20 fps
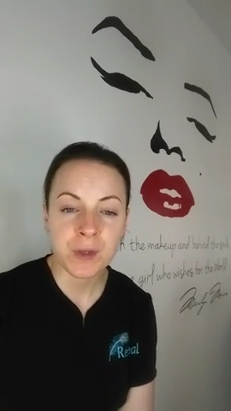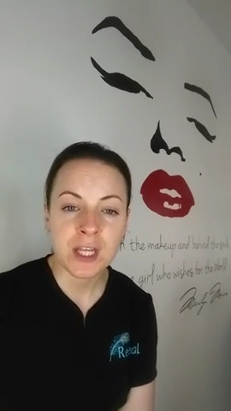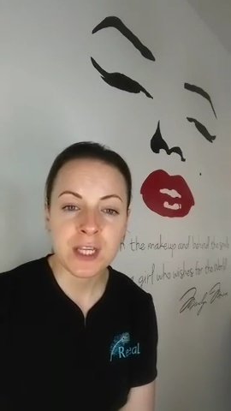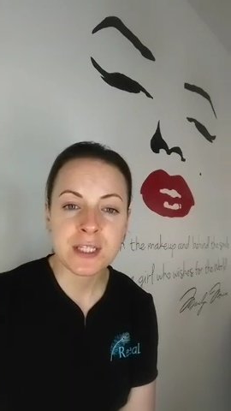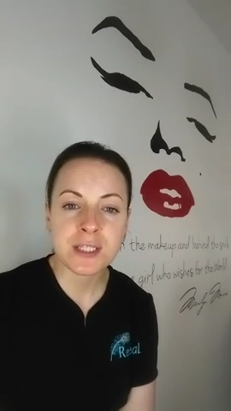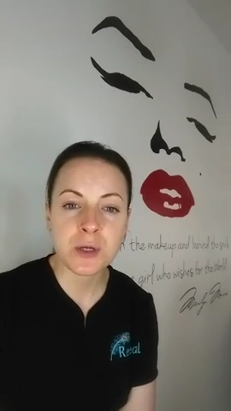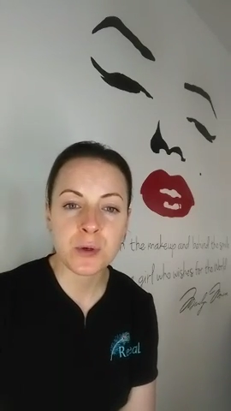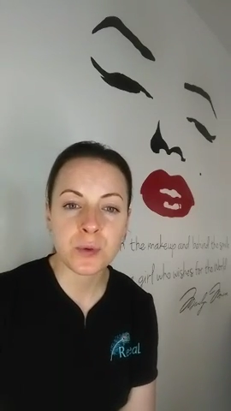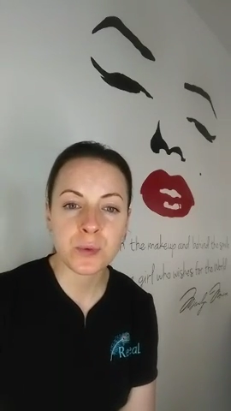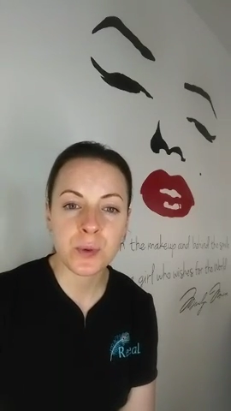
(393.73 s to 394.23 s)

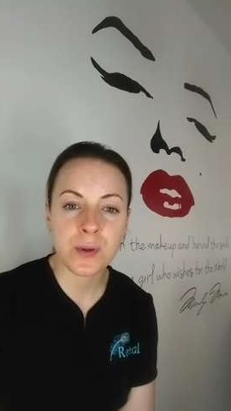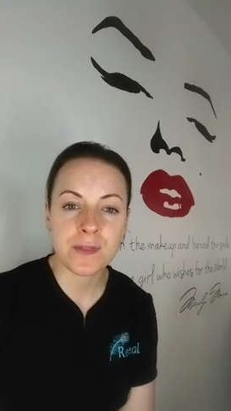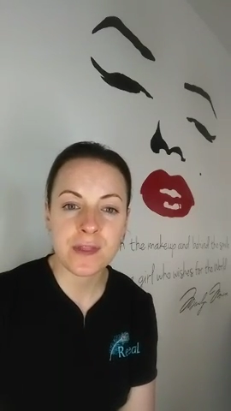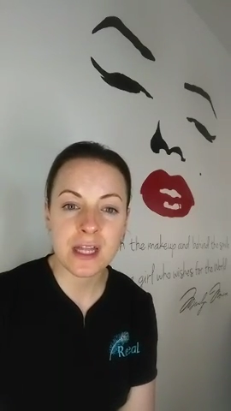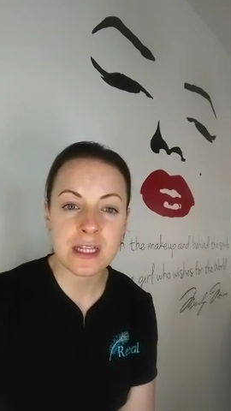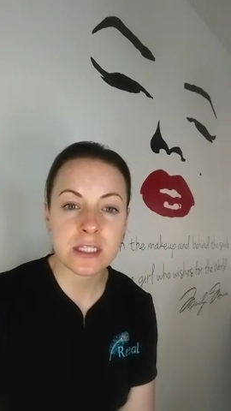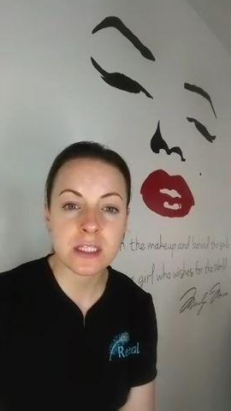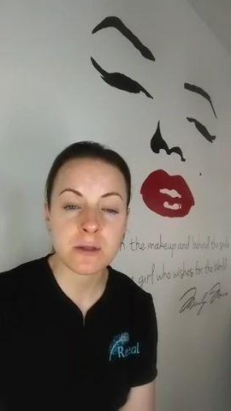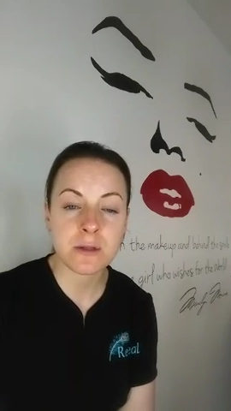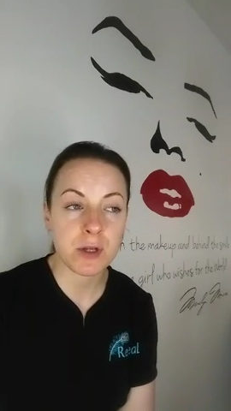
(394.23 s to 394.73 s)
So
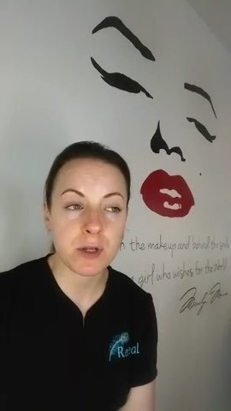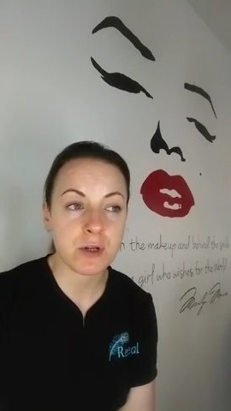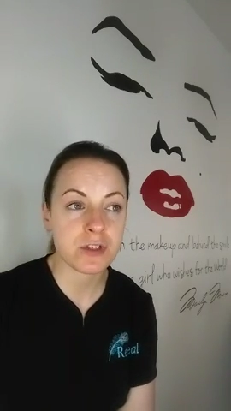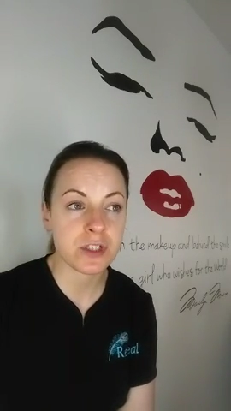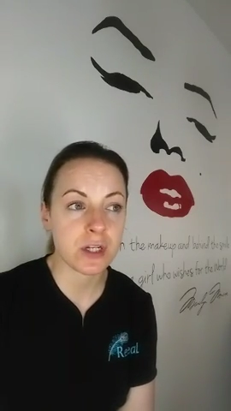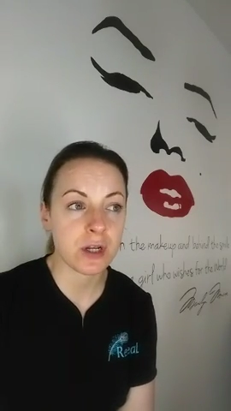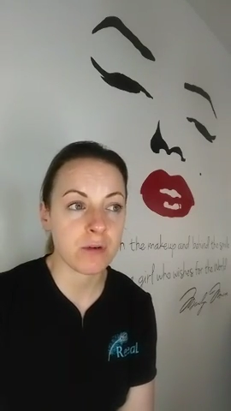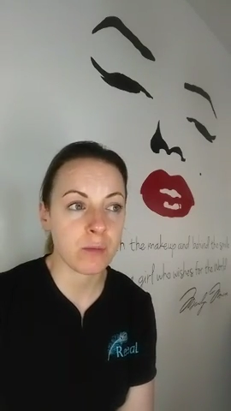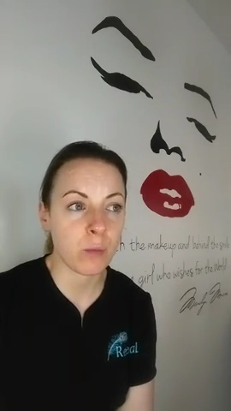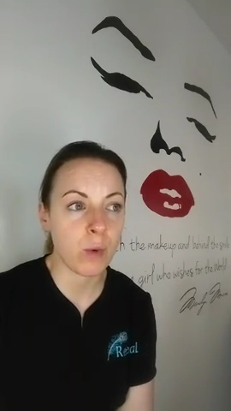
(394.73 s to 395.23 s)
that's the
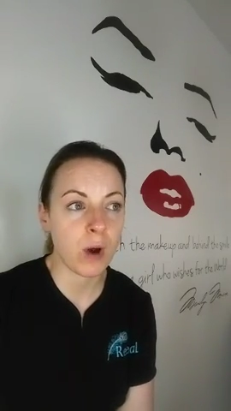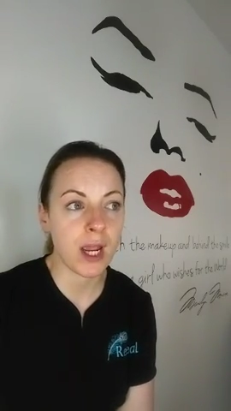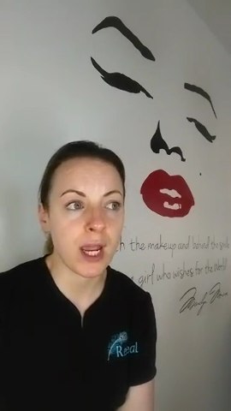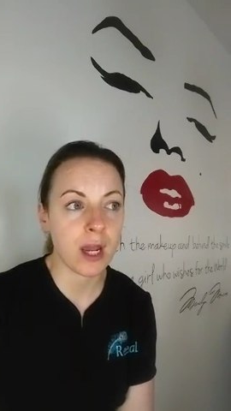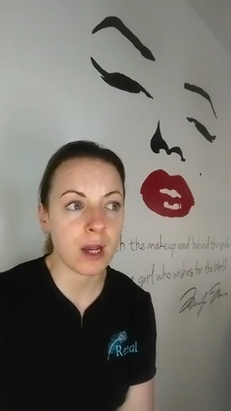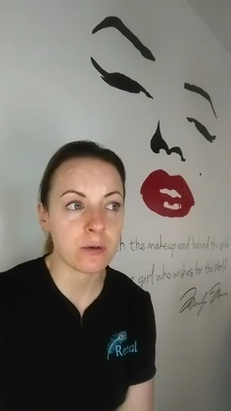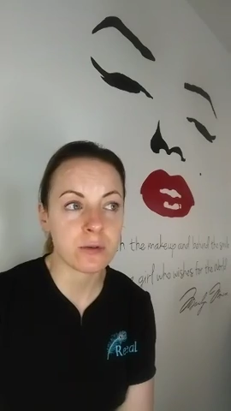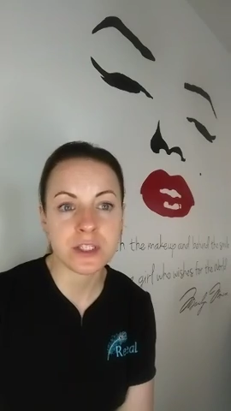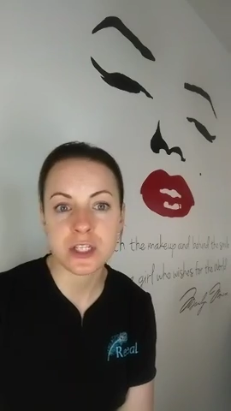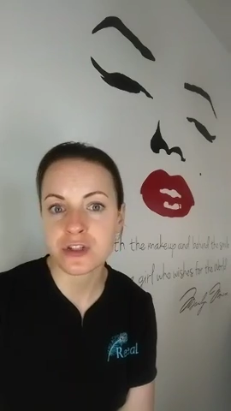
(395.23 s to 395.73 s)
beauty of why
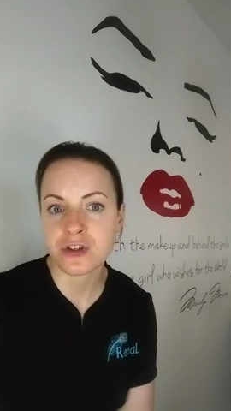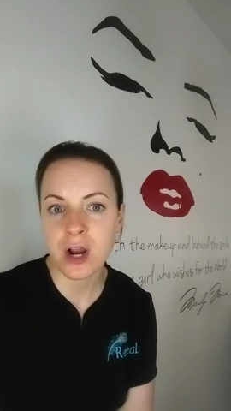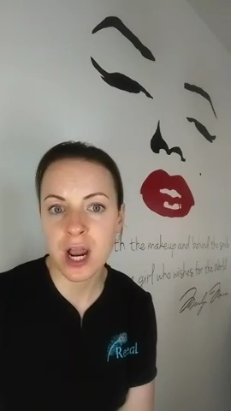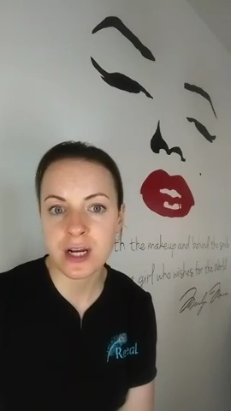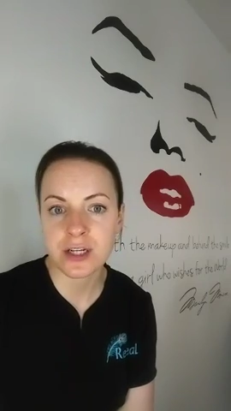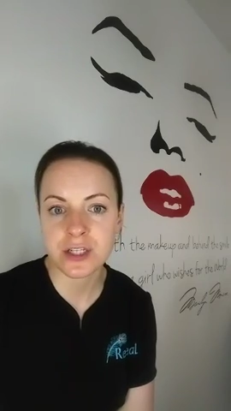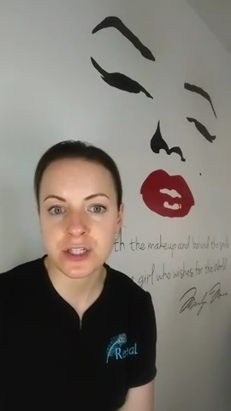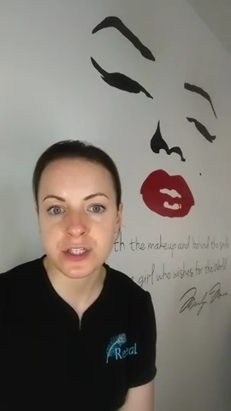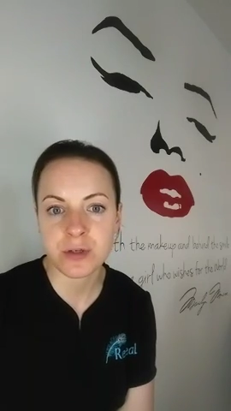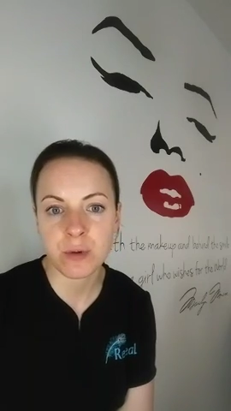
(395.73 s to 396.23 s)
I was
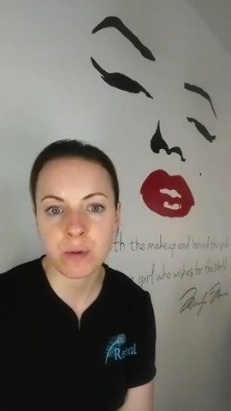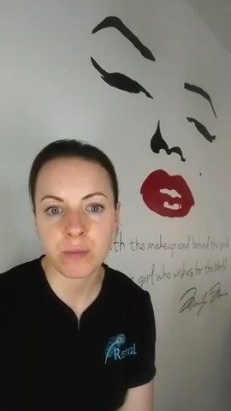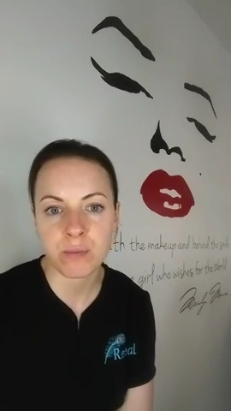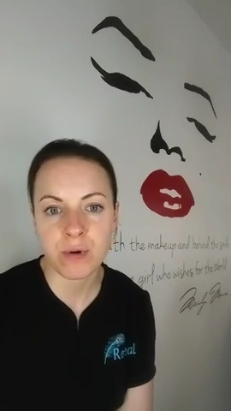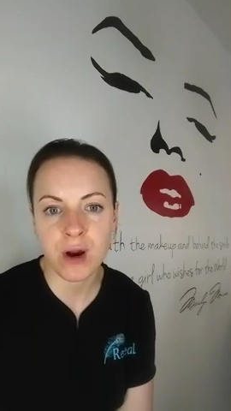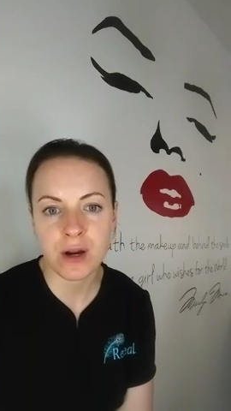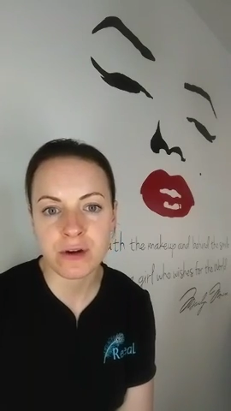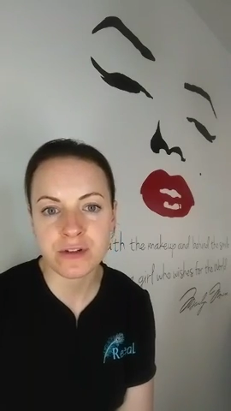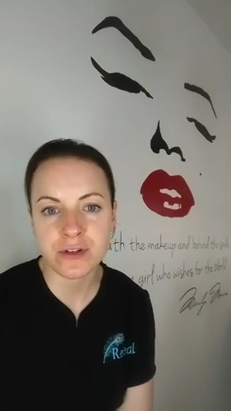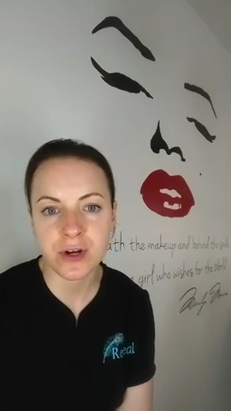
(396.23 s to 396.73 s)
attracted to
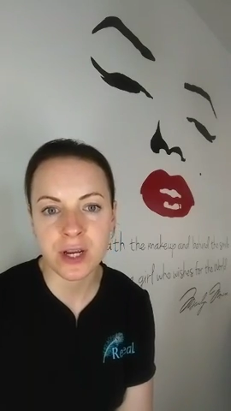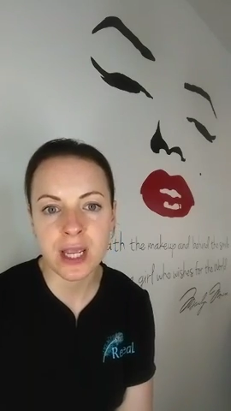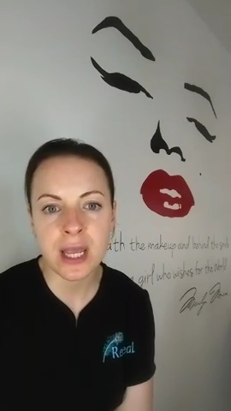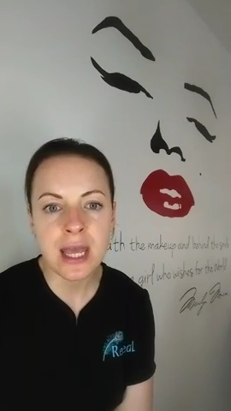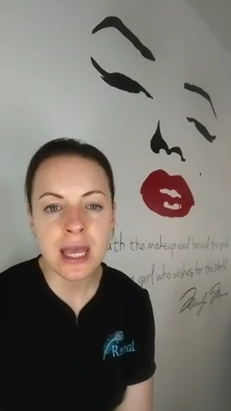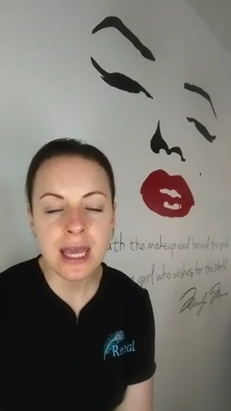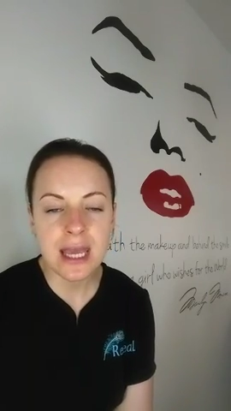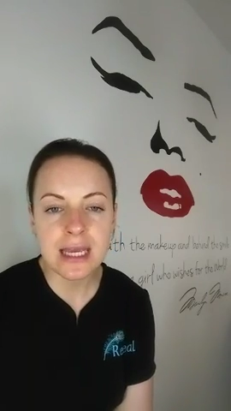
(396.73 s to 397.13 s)
embroidery,